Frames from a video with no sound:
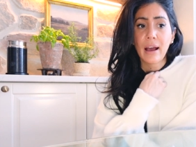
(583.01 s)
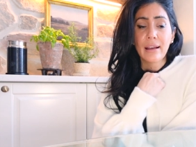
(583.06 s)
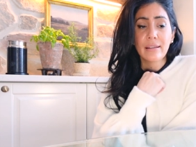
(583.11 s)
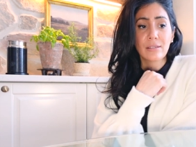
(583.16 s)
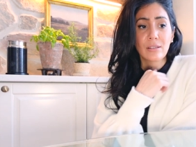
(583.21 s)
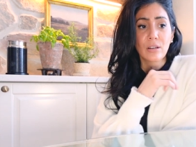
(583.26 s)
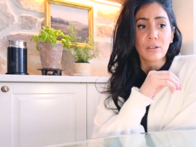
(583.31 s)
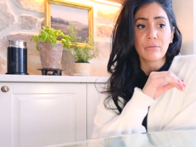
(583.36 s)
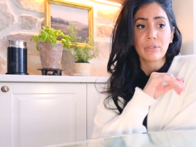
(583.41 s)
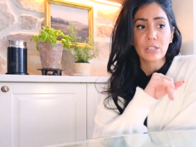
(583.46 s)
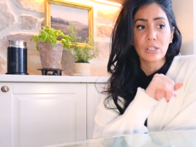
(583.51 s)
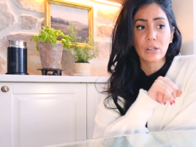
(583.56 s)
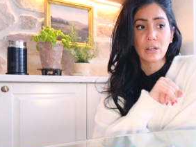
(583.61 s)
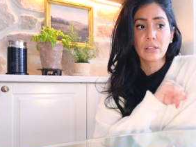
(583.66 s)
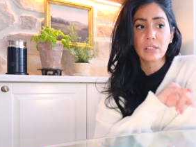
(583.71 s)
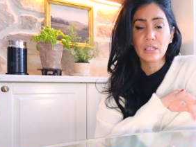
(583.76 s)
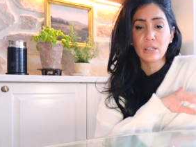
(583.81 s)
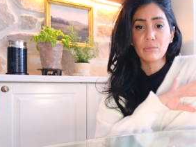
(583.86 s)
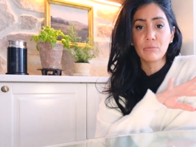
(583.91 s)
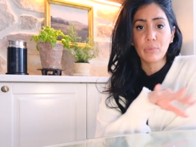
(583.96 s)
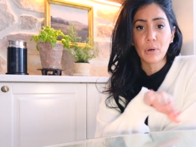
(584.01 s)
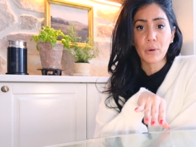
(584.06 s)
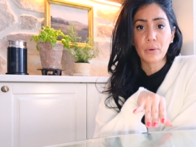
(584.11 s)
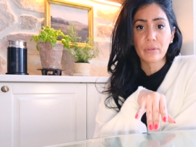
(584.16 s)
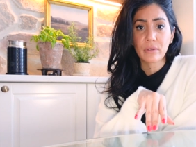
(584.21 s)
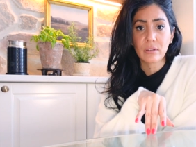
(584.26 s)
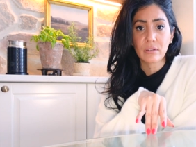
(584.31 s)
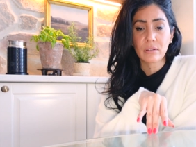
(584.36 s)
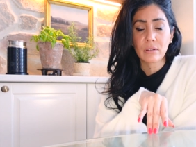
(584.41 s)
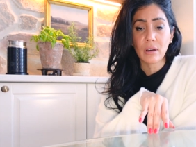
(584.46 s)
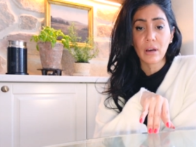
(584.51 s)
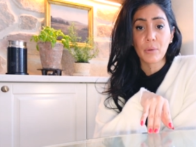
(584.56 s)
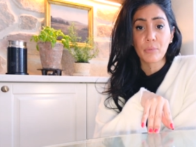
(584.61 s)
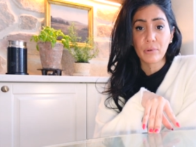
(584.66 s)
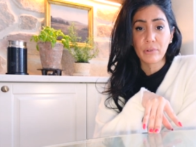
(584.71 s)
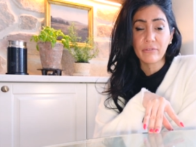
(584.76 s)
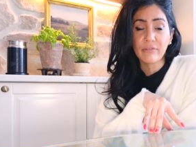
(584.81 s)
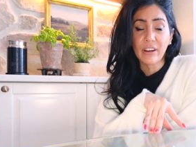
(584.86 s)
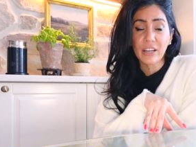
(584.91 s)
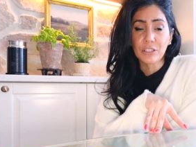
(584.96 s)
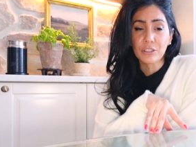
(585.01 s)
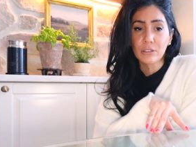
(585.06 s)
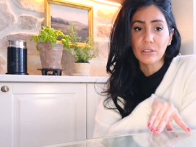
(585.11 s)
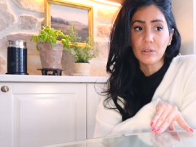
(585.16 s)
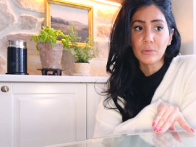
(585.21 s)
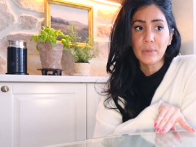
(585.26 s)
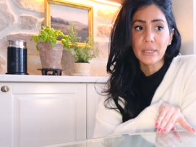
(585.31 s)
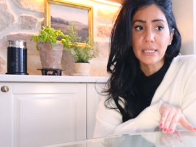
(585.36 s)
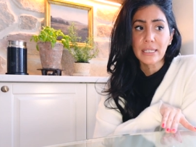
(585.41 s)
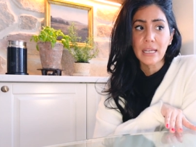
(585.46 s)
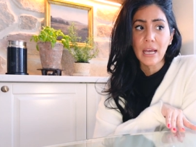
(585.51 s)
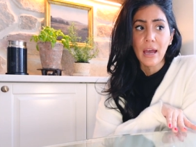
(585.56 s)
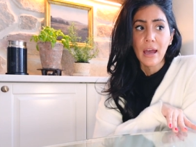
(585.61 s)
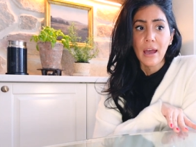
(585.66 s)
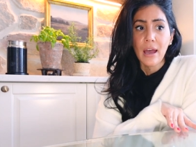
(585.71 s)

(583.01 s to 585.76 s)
I saw results in both professional ones,